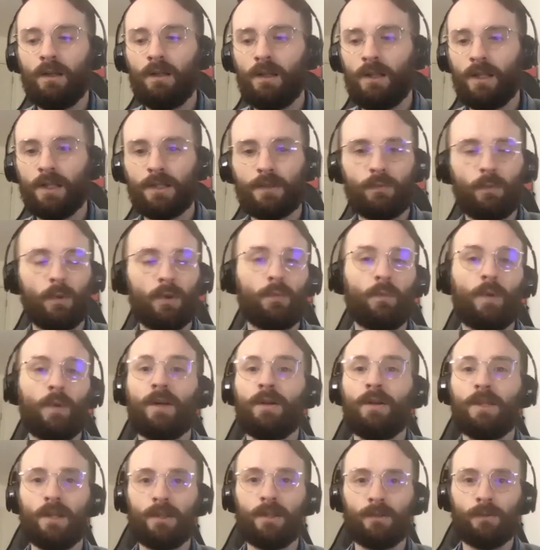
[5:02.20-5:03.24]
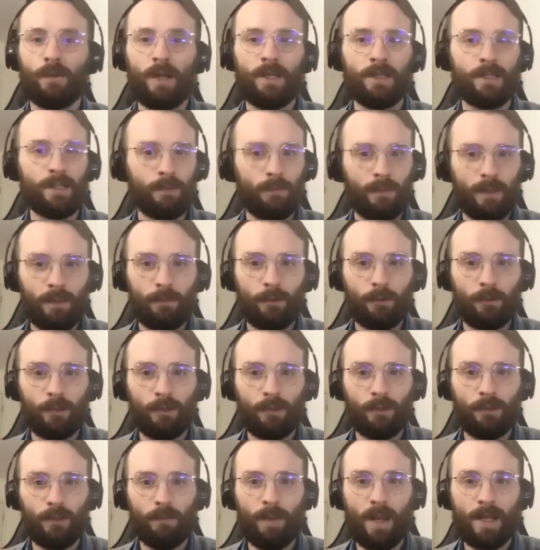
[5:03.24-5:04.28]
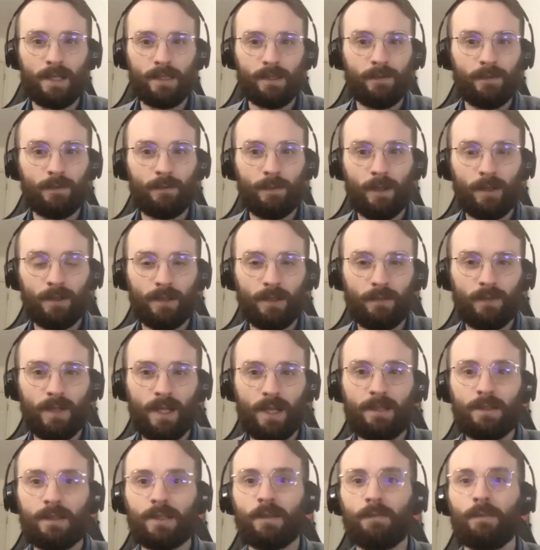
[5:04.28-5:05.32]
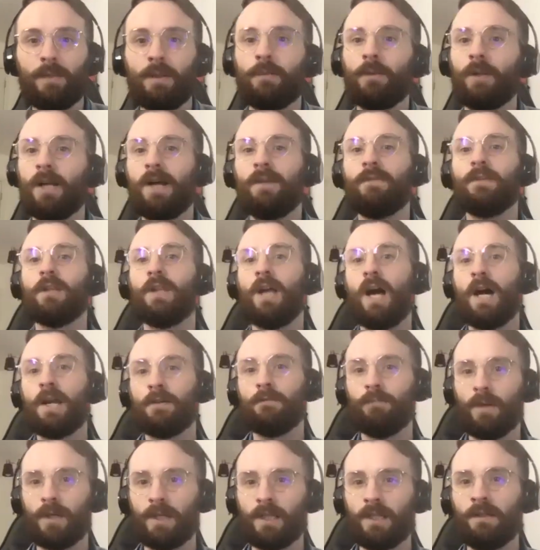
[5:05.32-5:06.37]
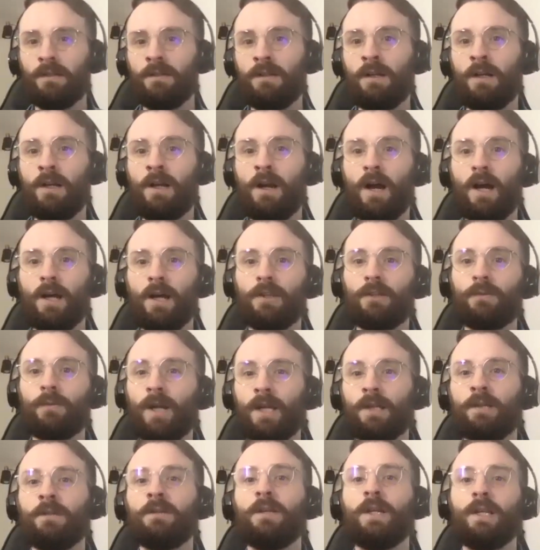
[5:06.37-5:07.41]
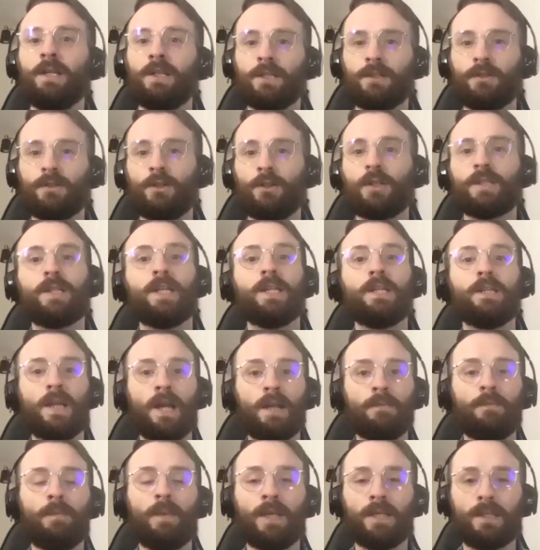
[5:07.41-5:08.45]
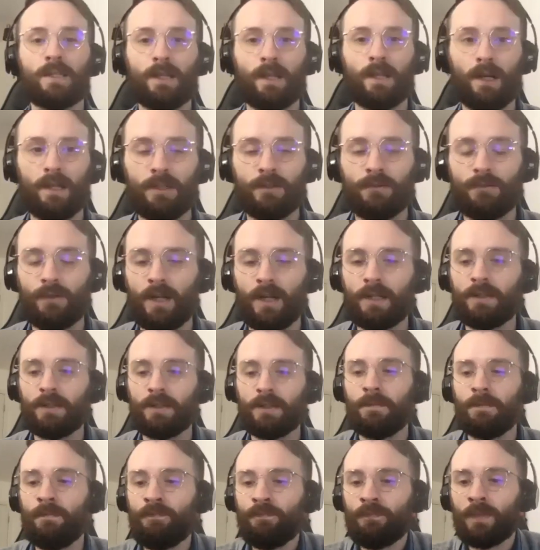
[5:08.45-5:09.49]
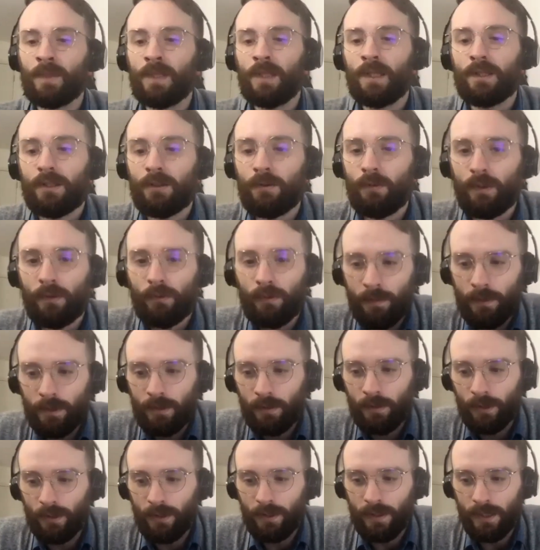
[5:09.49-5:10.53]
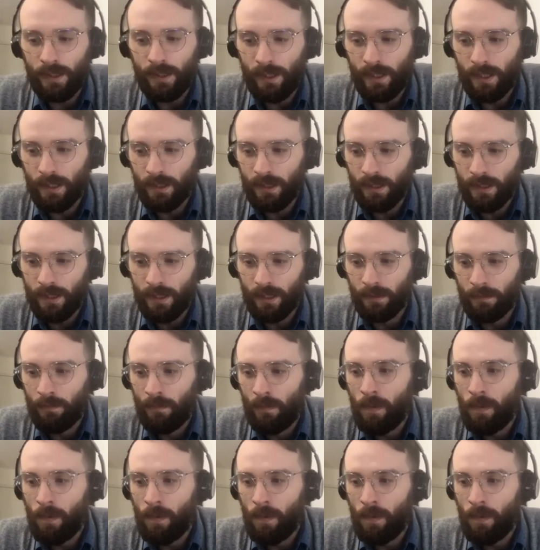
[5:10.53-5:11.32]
it's one way or the other, right? Some people are in massive amounts of debt. Some people have a lot of money. Either way, it is just a debt-based contract. And so what cryptocurrency has said